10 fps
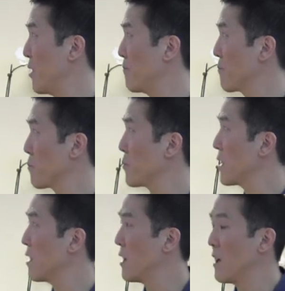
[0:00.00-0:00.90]
Right?
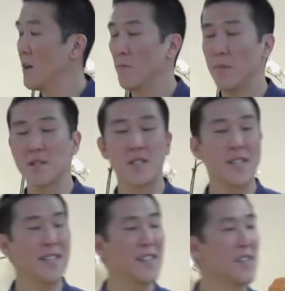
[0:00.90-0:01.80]
But
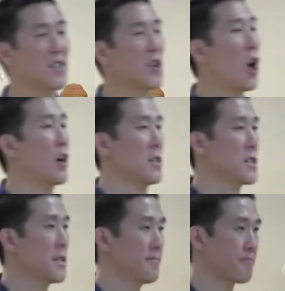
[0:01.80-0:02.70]
sitting is an
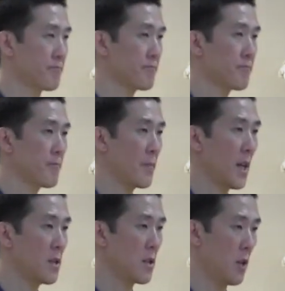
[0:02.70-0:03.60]
art.
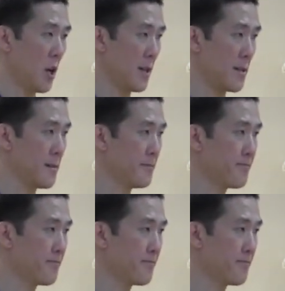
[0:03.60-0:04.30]
It's an art.